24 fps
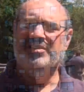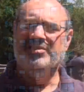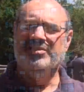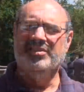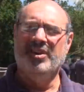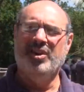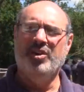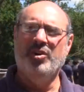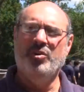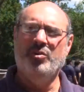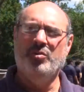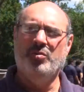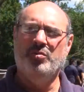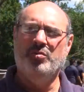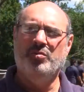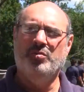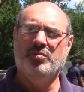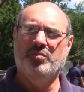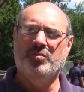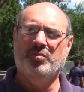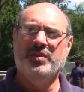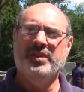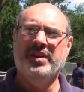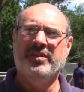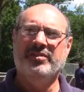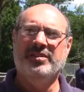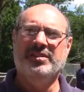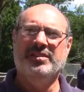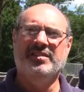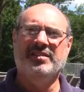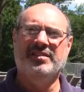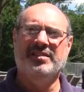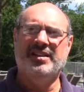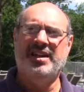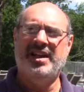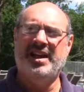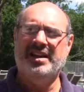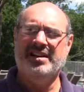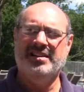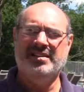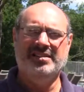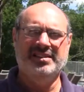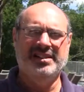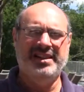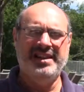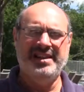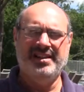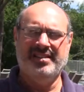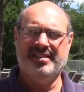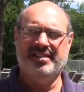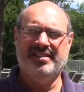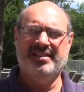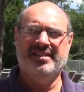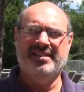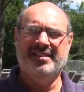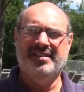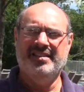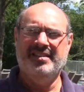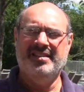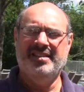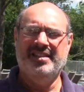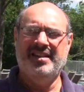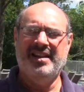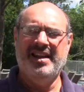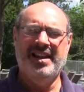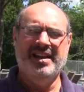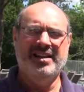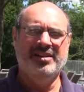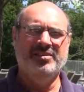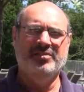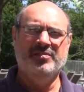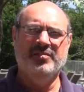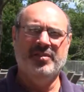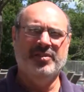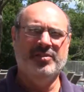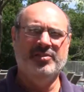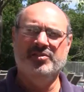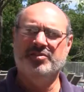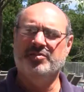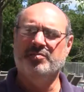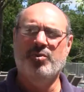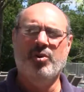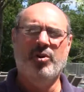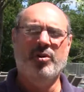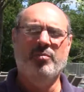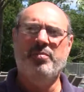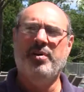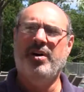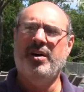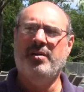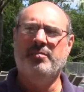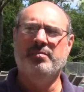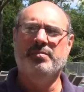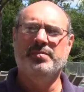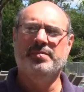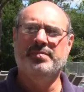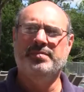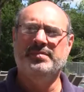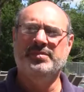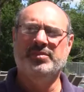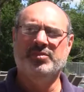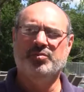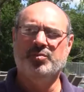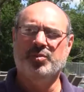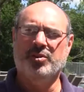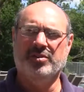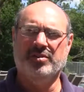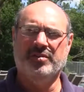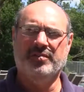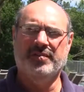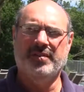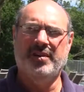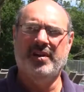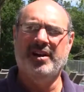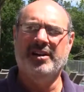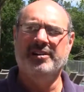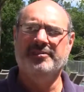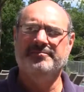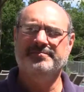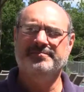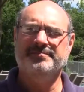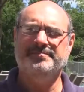So we have a lot of length and a very small pump. It's working fine.